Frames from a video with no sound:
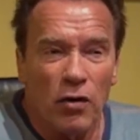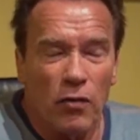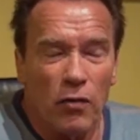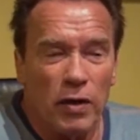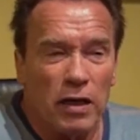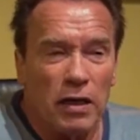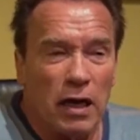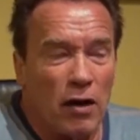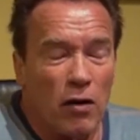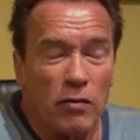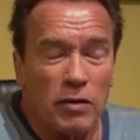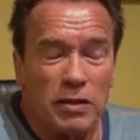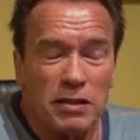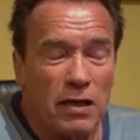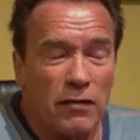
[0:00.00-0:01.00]
I
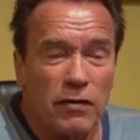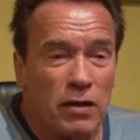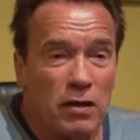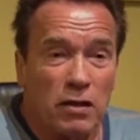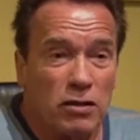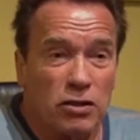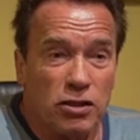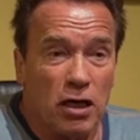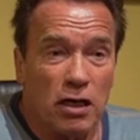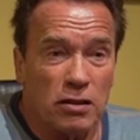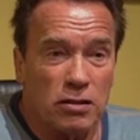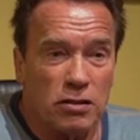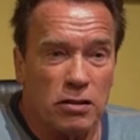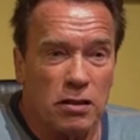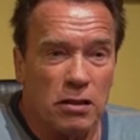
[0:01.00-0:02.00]
always say we're not
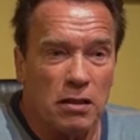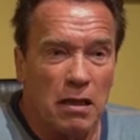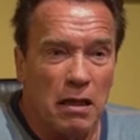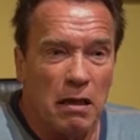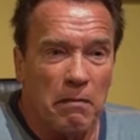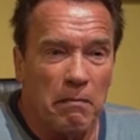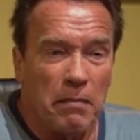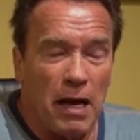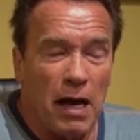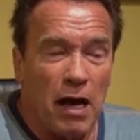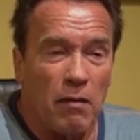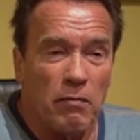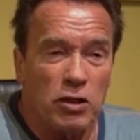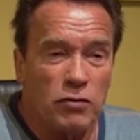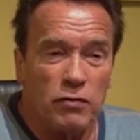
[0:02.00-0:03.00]
judged by
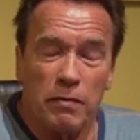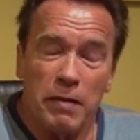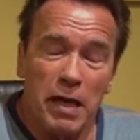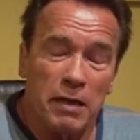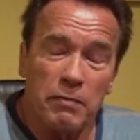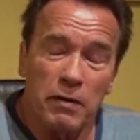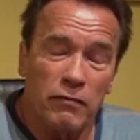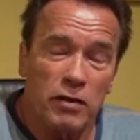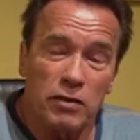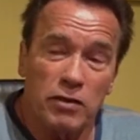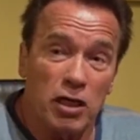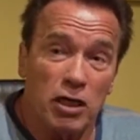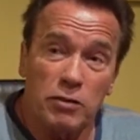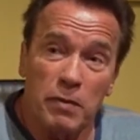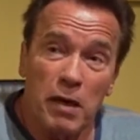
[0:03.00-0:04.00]
how much we make, but we're
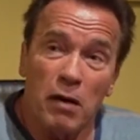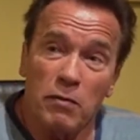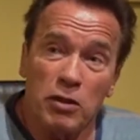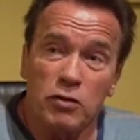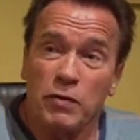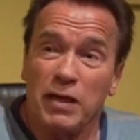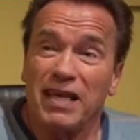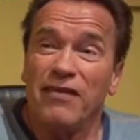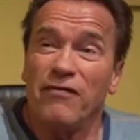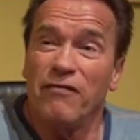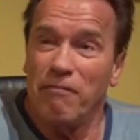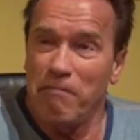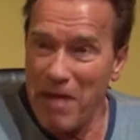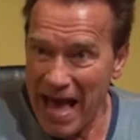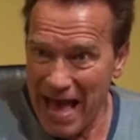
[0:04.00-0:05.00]
judged by how much we
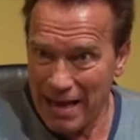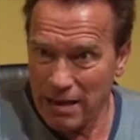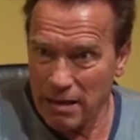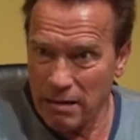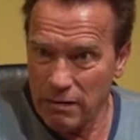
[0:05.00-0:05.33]
give back.